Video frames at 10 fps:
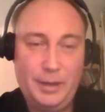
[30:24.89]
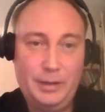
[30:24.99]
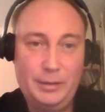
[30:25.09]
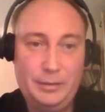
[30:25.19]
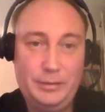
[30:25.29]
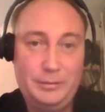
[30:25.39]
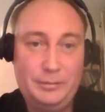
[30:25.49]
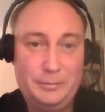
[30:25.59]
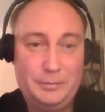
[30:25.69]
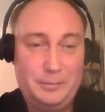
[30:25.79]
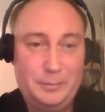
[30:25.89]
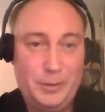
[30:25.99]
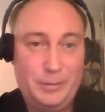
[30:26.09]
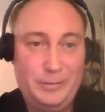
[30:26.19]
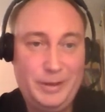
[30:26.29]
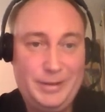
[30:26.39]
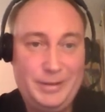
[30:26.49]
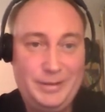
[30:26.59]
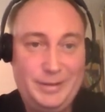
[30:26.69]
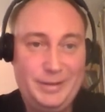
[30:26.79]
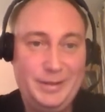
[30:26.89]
and we are fast